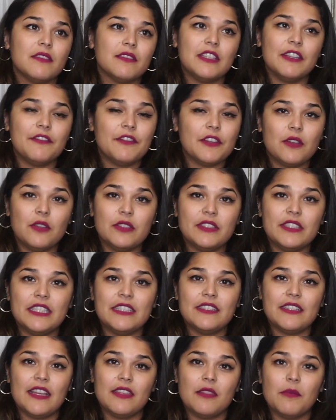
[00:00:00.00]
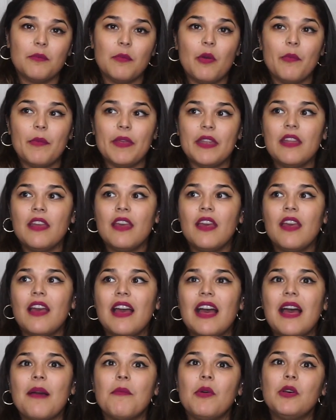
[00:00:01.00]
difficulties at the moment,
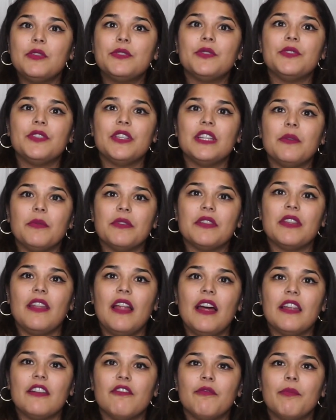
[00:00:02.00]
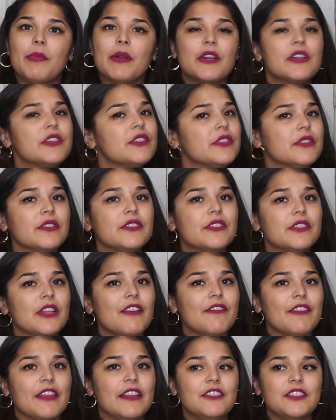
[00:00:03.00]
I'm also dealing with a lot of personal
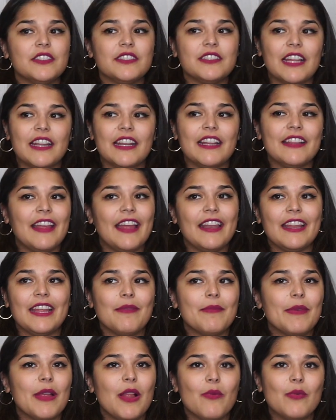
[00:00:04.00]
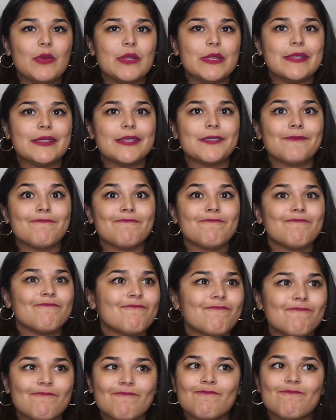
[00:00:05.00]
stuff, and just getting that email was
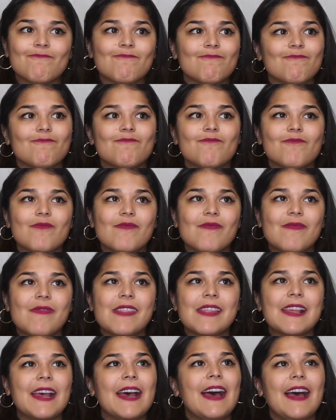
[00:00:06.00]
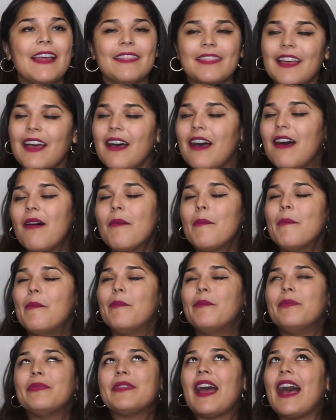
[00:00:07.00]
not the
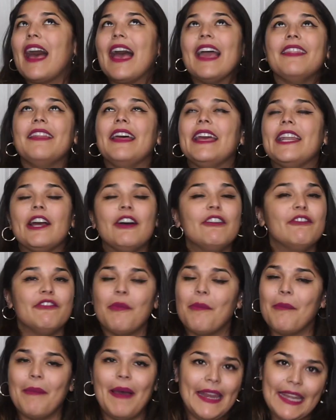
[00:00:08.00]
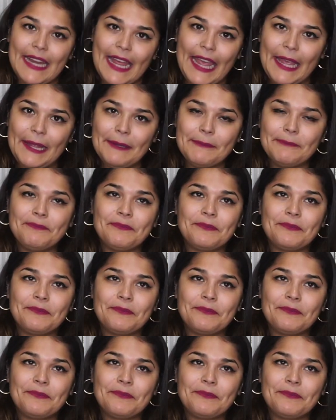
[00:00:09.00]
highlight of my day.